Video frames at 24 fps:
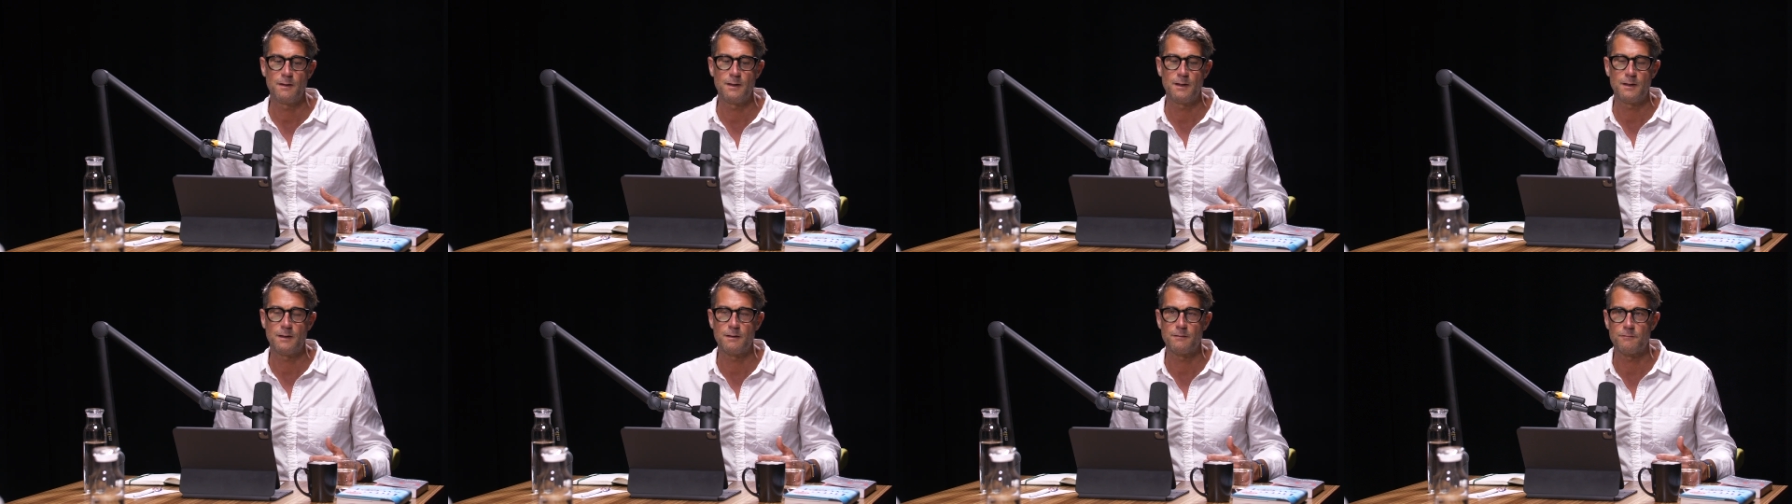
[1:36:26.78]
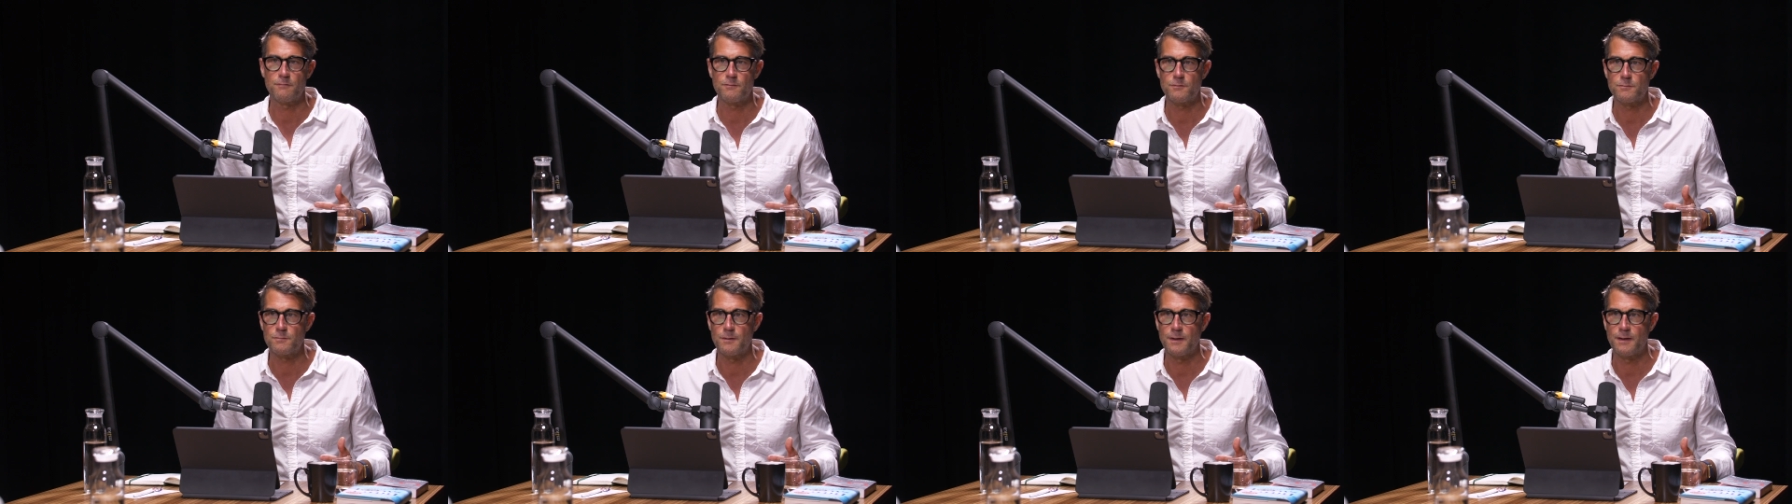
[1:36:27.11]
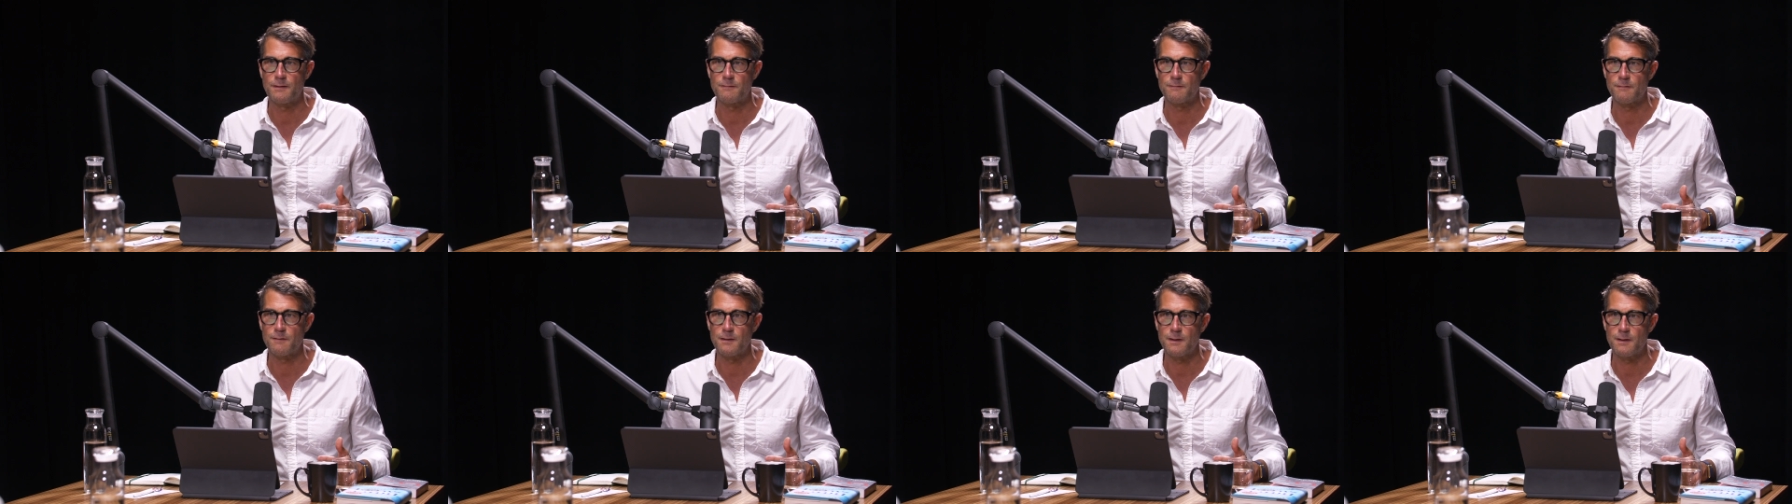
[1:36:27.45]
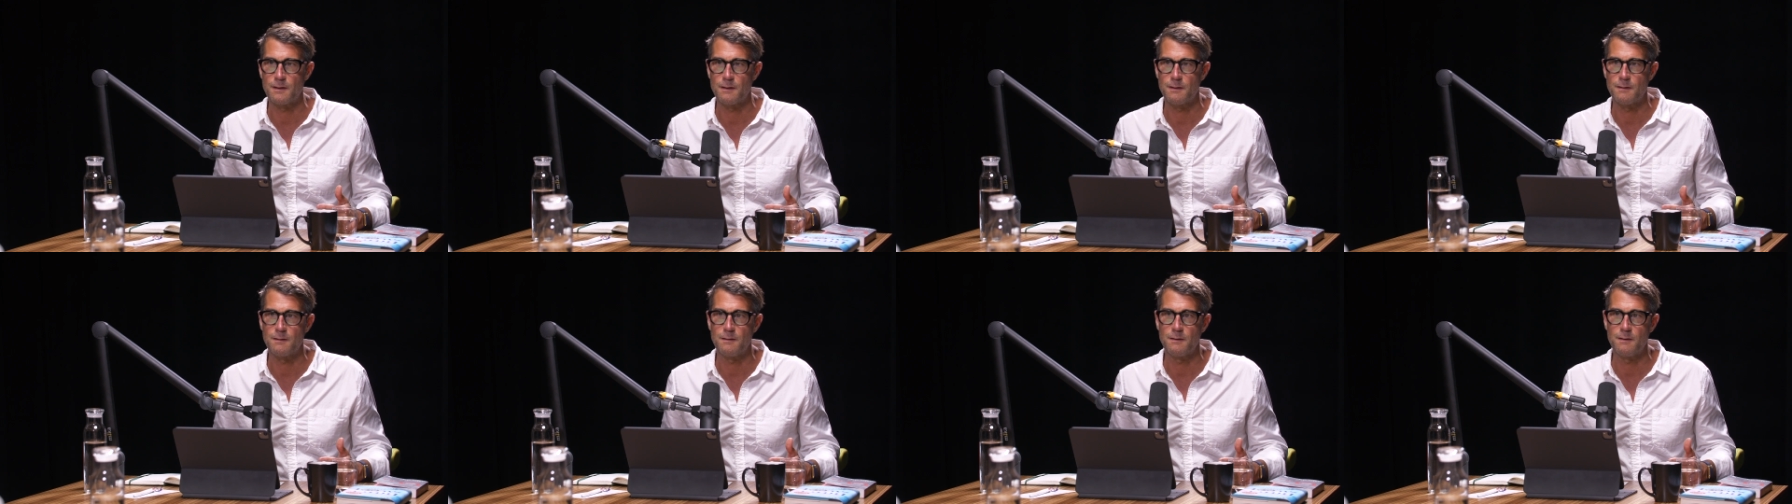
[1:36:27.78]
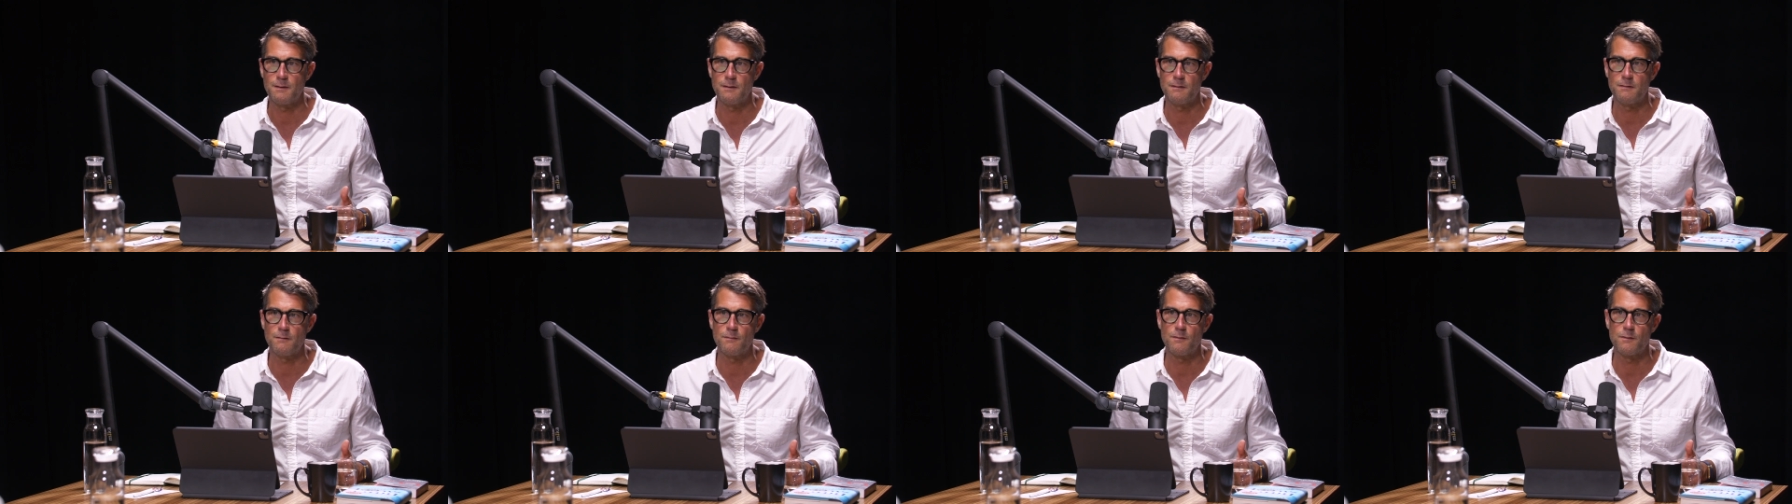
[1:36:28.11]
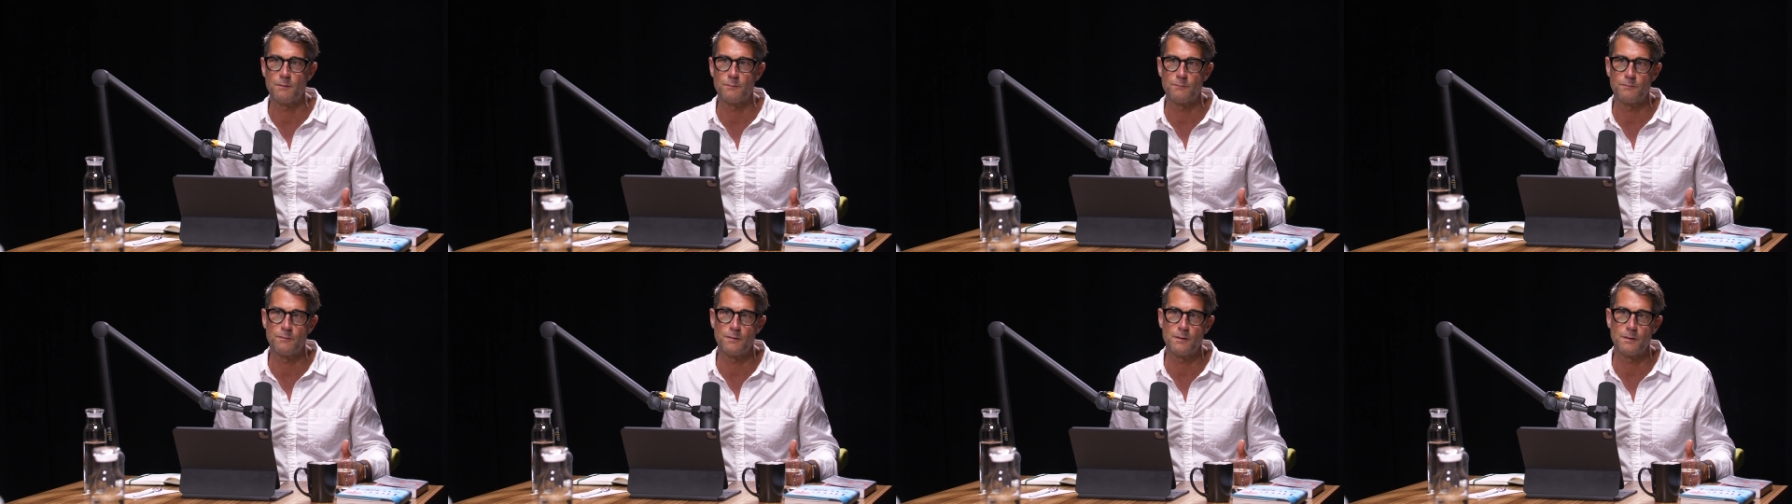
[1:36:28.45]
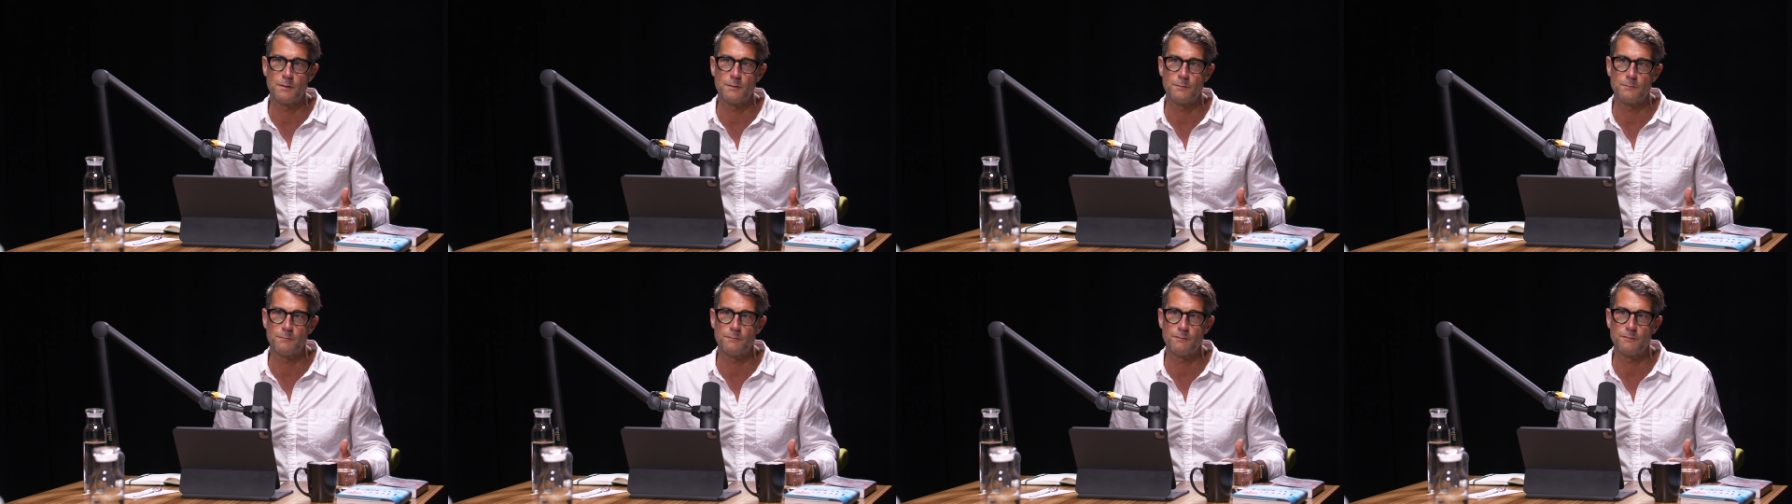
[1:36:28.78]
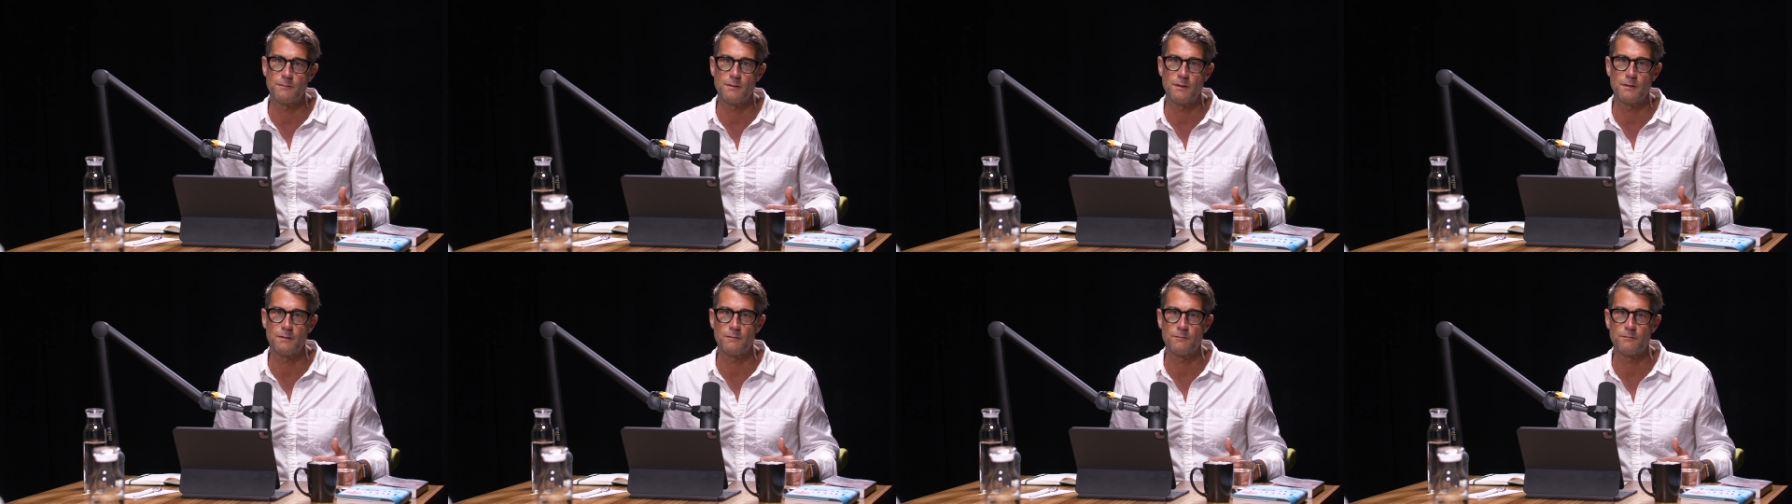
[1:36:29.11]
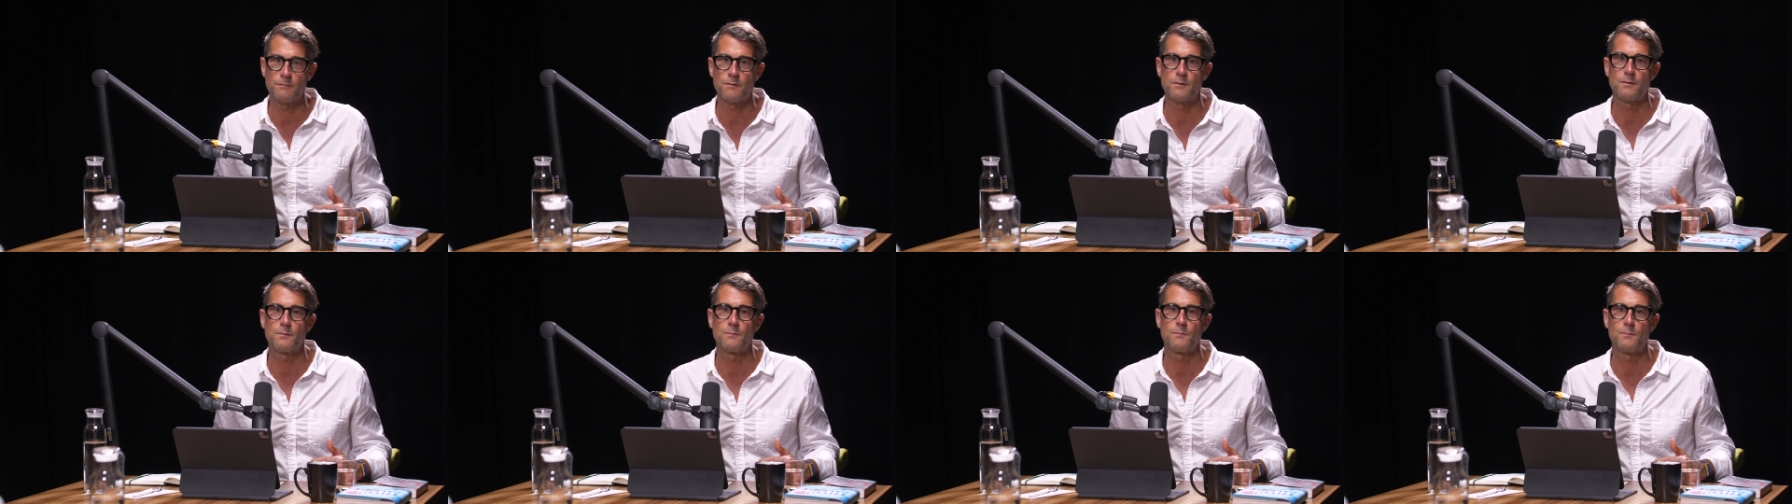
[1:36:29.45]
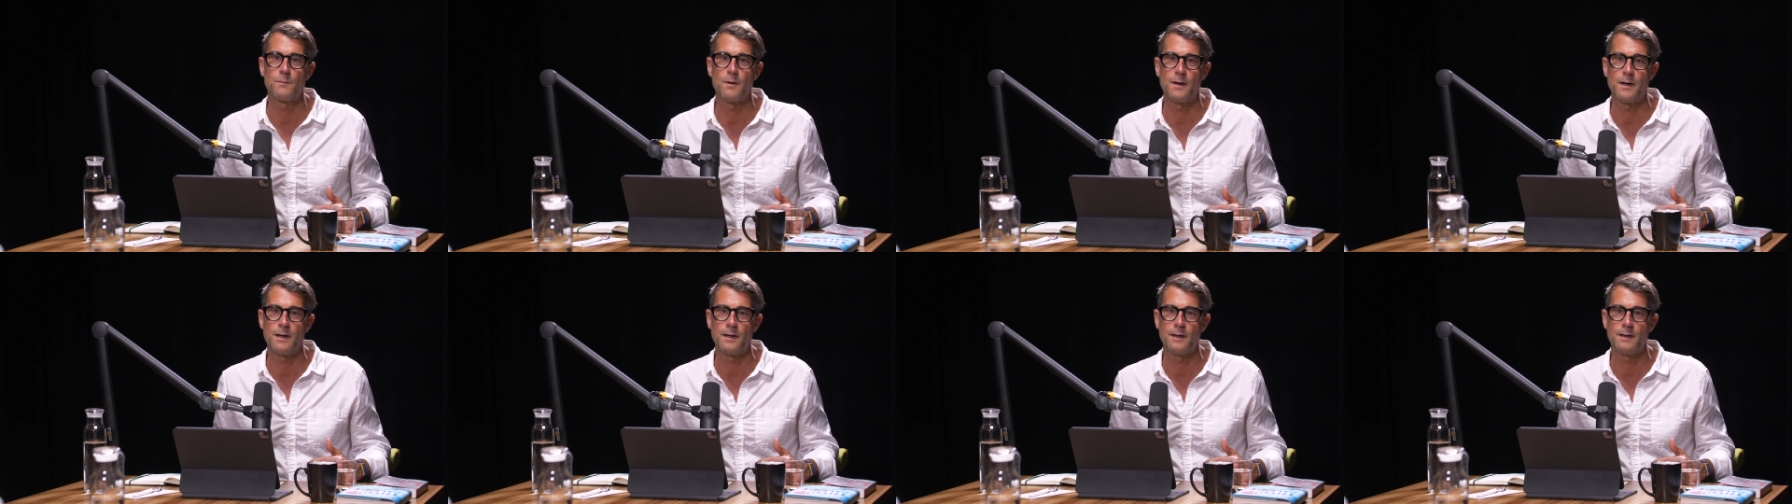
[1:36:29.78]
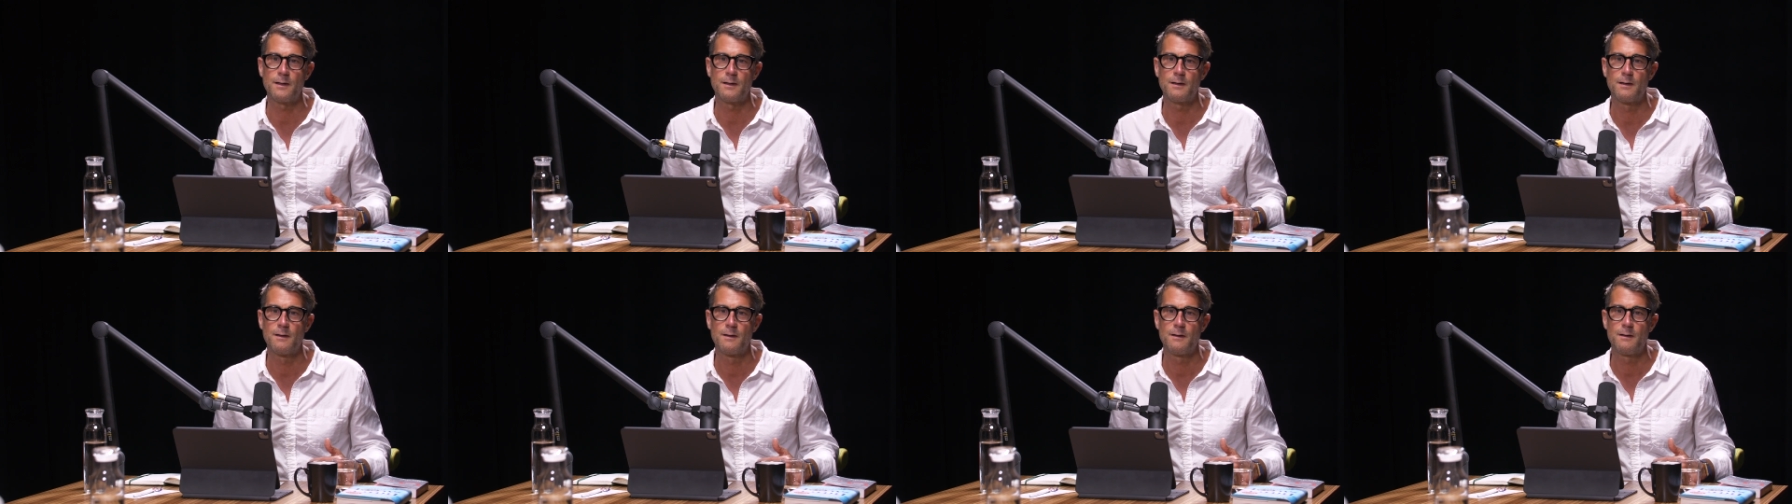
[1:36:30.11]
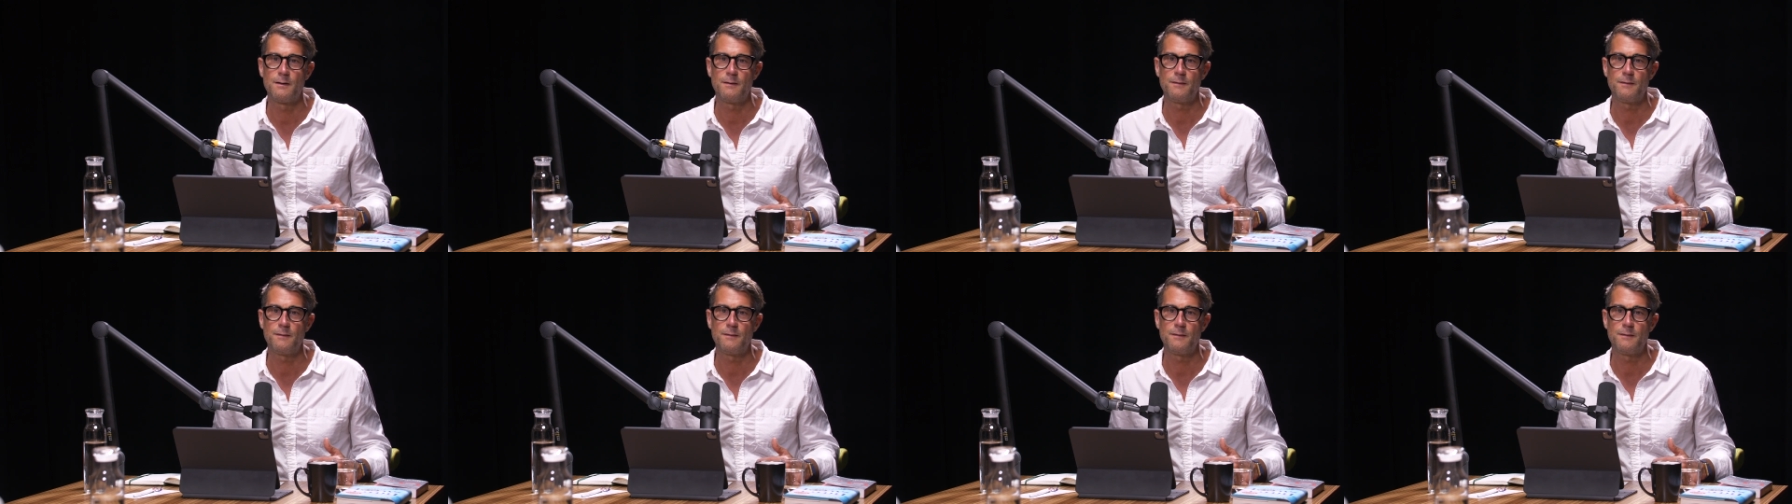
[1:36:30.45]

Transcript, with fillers: it gets translated into those notes in a certain way